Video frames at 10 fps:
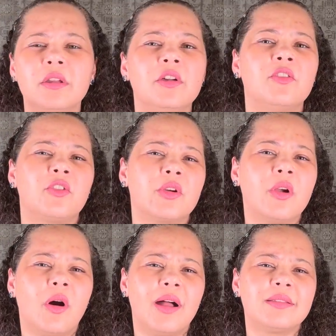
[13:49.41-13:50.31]

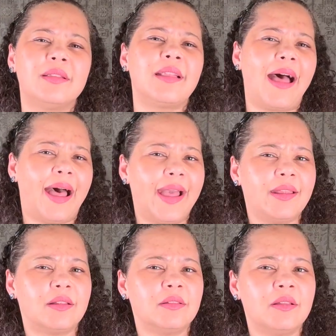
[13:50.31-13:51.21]
forgotten
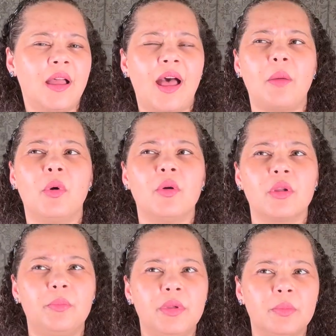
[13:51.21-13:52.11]
item among
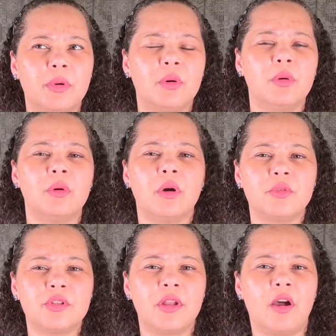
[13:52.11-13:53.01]
people who go
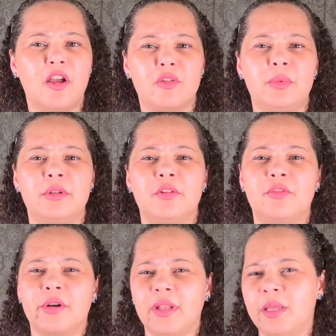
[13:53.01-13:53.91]
to the hospital
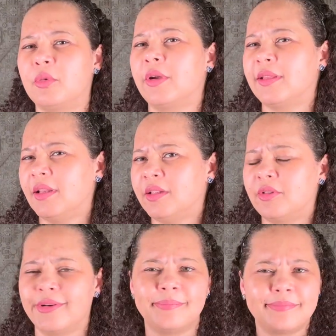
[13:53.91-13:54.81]
for labor and
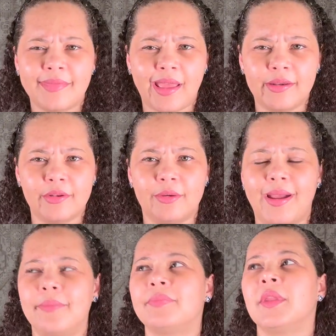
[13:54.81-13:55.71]
delivery. I don't know why.